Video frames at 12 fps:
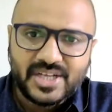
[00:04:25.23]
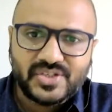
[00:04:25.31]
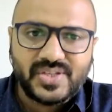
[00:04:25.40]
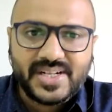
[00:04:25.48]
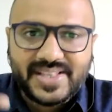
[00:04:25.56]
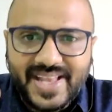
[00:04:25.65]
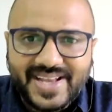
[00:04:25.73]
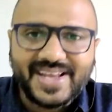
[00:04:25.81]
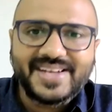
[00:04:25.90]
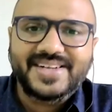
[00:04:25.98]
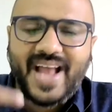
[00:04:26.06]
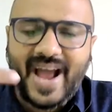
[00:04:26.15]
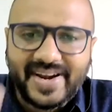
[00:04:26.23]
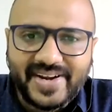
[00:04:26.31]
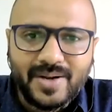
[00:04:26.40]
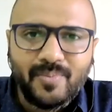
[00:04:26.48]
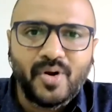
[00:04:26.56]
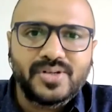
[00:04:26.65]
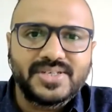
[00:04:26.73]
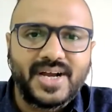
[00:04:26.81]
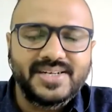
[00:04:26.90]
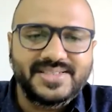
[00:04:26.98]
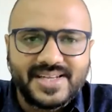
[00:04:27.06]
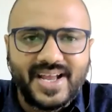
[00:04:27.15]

so that they can handle more charge